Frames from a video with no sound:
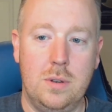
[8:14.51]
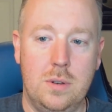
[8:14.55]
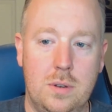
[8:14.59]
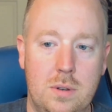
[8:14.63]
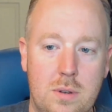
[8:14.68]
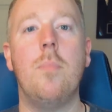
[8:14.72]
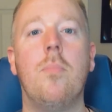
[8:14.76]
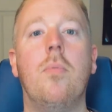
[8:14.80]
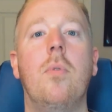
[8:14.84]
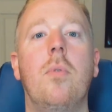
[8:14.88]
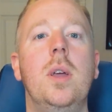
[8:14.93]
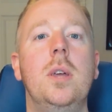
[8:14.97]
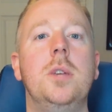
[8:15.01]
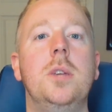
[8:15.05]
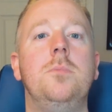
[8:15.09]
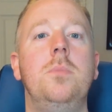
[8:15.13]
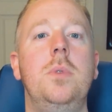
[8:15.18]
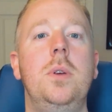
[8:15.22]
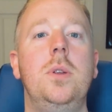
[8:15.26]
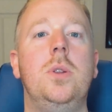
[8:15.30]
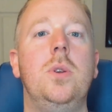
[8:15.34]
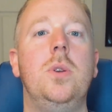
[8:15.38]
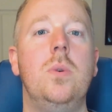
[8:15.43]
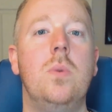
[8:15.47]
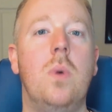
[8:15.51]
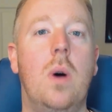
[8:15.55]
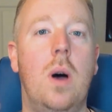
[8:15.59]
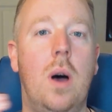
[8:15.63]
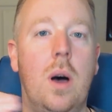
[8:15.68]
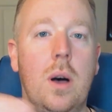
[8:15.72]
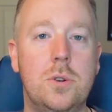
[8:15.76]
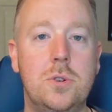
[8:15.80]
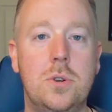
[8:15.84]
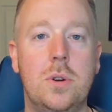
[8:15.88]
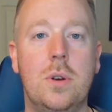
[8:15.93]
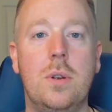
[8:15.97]
That brings me to
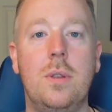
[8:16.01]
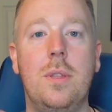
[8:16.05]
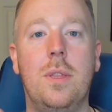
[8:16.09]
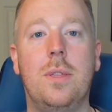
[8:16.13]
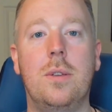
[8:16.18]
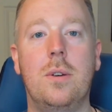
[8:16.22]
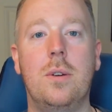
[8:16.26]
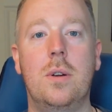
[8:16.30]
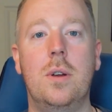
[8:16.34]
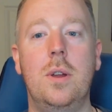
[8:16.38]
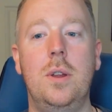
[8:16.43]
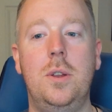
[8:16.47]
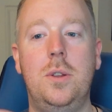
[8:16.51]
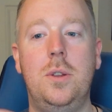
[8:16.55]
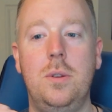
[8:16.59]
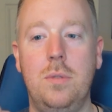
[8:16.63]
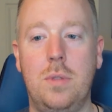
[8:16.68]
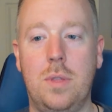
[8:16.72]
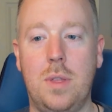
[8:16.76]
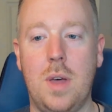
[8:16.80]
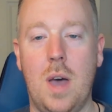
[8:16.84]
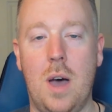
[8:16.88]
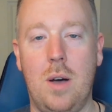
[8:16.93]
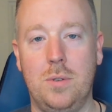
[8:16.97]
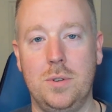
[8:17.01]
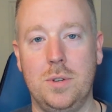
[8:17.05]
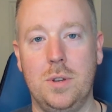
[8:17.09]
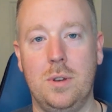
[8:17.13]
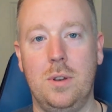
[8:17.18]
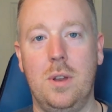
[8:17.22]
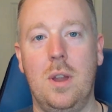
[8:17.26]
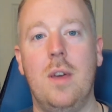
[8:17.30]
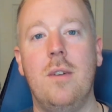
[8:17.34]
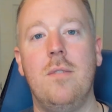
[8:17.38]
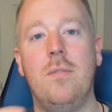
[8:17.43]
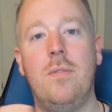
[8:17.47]

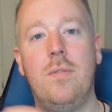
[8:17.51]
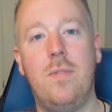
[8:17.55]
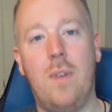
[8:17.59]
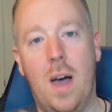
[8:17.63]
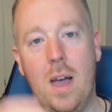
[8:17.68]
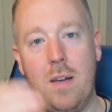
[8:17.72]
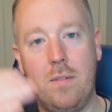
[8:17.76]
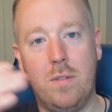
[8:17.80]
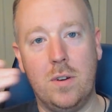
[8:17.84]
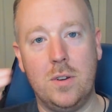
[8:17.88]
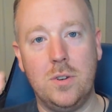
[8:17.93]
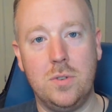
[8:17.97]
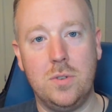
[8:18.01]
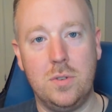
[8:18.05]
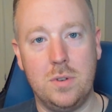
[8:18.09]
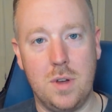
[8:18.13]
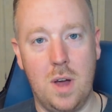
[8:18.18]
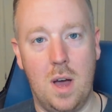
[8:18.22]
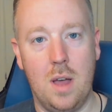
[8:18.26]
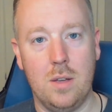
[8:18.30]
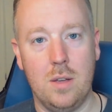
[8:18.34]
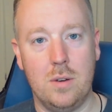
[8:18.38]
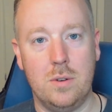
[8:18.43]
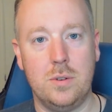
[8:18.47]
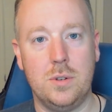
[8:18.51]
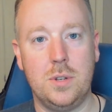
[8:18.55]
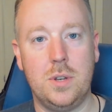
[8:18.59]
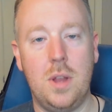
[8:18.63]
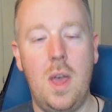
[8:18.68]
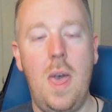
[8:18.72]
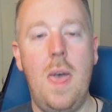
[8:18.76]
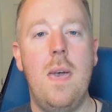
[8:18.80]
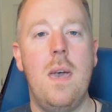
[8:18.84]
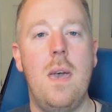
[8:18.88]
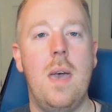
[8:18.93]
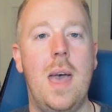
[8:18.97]

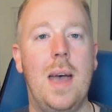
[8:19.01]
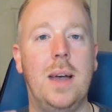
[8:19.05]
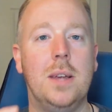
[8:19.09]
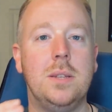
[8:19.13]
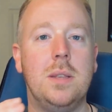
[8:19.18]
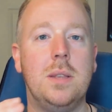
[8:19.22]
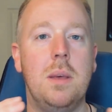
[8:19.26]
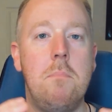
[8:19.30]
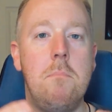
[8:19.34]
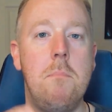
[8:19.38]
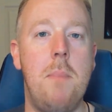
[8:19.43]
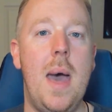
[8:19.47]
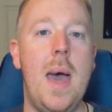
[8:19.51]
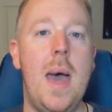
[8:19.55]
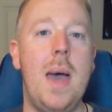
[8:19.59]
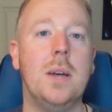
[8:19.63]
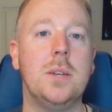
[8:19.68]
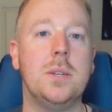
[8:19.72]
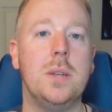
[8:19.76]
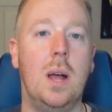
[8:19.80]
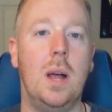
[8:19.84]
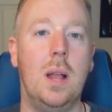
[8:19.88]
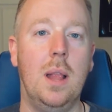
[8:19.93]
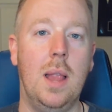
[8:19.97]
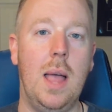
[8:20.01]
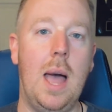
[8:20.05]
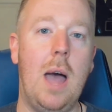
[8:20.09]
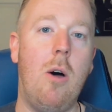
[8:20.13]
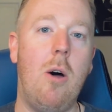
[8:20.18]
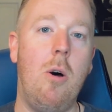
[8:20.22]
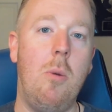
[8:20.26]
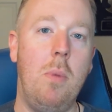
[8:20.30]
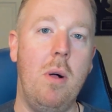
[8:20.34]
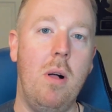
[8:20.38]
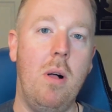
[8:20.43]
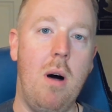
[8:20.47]
$132,500 as the max
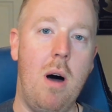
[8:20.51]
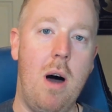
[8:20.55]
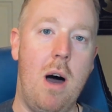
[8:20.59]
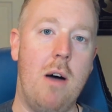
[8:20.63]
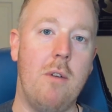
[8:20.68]
allowable